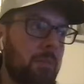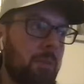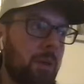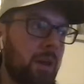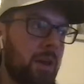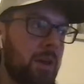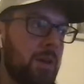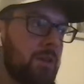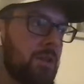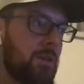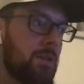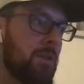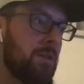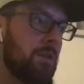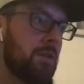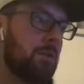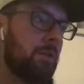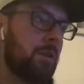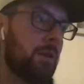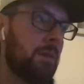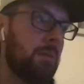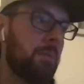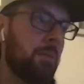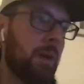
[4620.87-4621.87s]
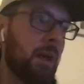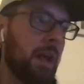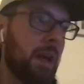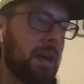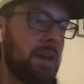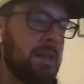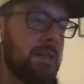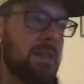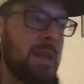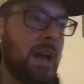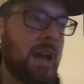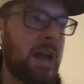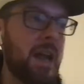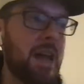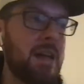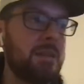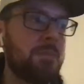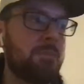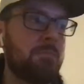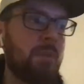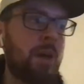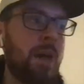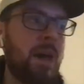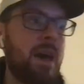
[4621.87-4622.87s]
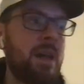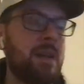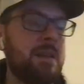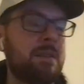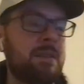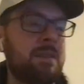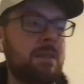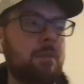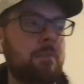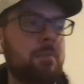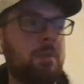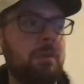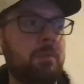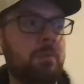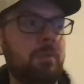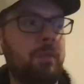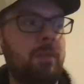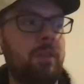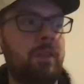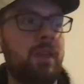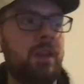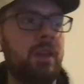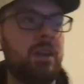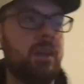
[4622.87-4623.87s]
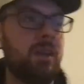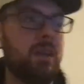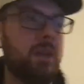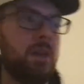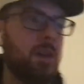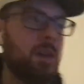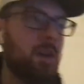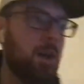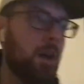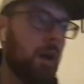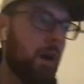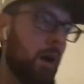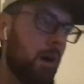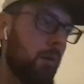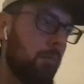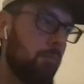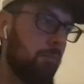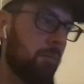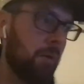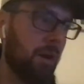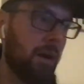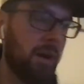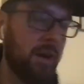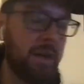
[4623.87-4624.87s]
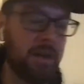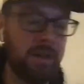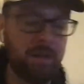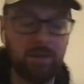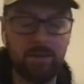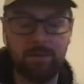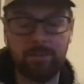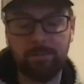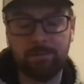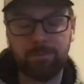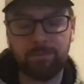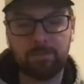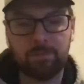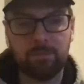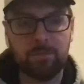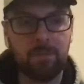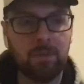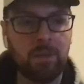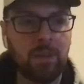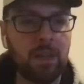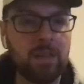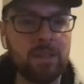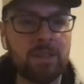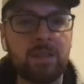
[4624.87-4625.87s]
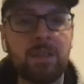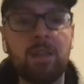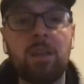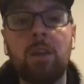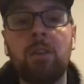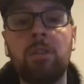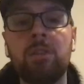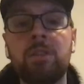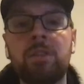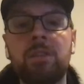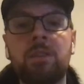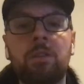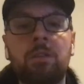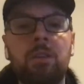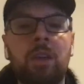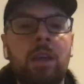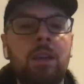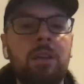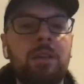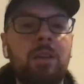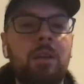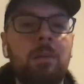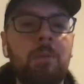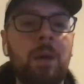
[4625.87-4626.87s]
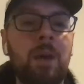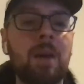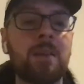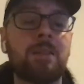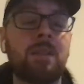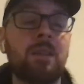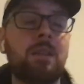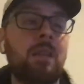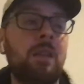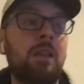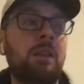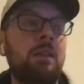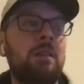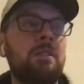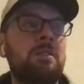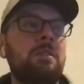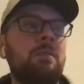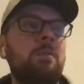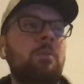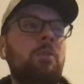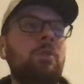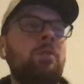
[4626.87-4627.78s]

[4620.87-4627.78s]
Barrett will get better shooting the three, and he's not as bad as some people think, but his skill is still getting to the basket.